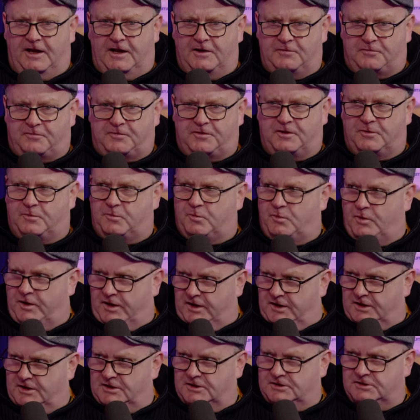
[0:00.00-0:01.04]
If your
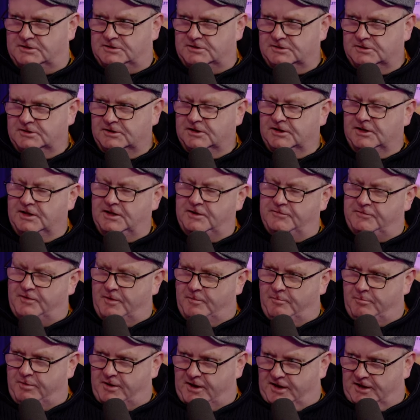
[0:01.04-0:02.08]
Wayne's leave a
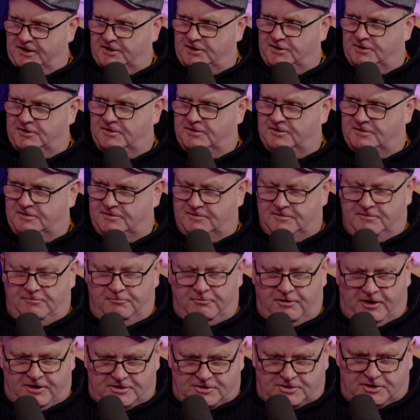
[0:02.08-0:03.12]
big
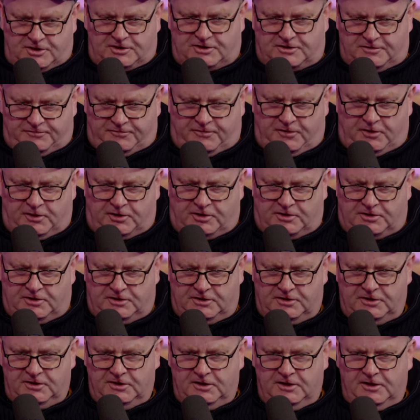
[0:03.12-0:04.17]
Richard the Third
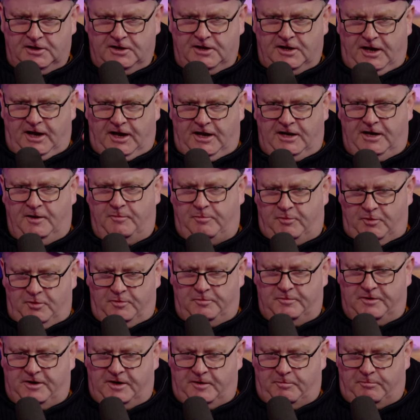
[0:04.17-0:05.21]
in a
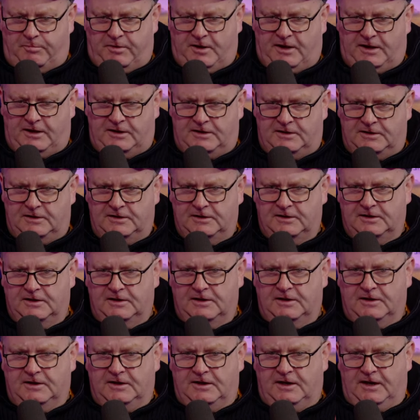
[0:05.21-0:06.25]
bottom of the pan
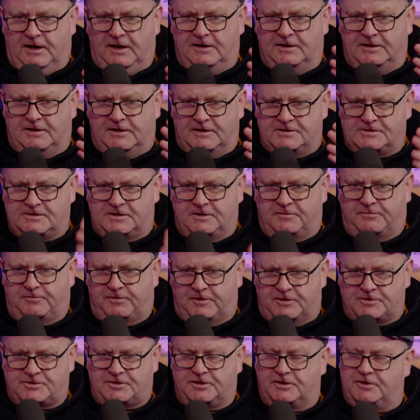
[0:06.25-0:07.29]
and doesn't
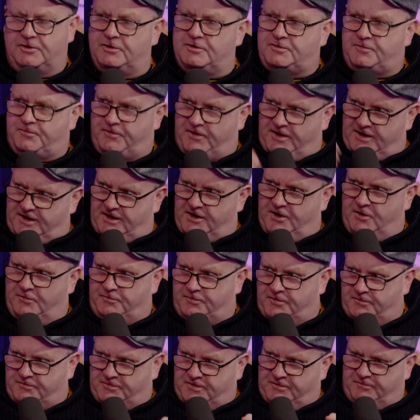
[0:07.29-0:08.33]
flush it. Now, it's fair enough
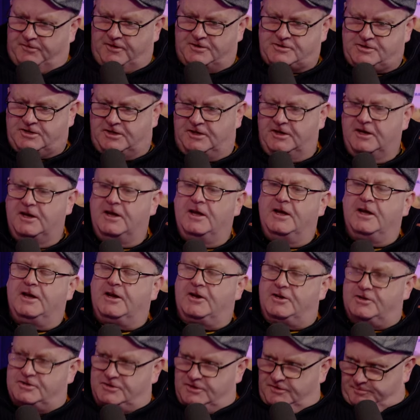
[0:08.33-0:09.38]
if you flush it,
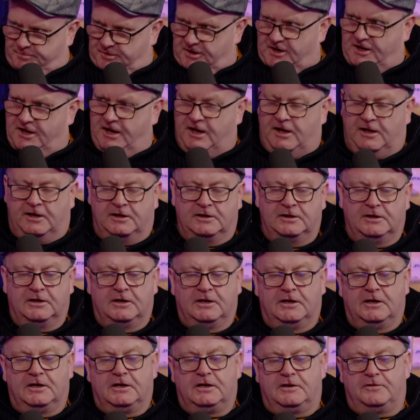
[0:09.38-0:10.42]
because you've been there.
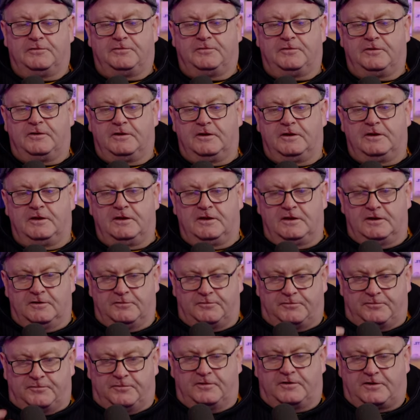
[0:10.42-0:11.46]
You've
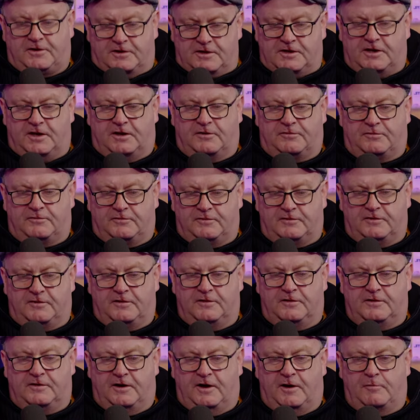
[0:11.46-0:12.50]
you've done your
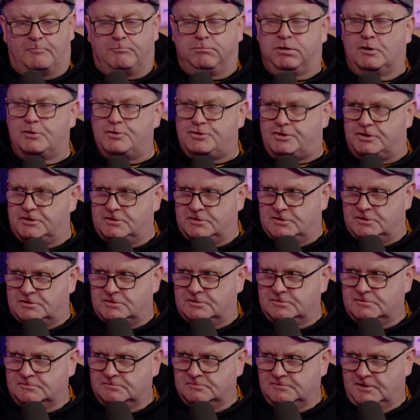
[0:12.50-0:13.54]

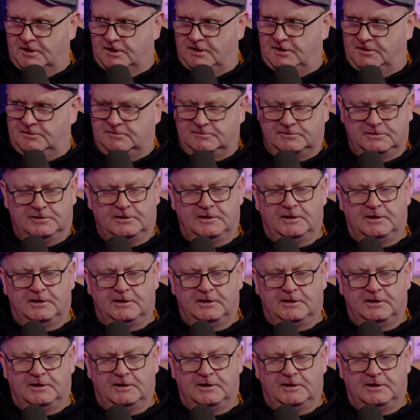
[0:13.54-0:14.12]
ablutions, right?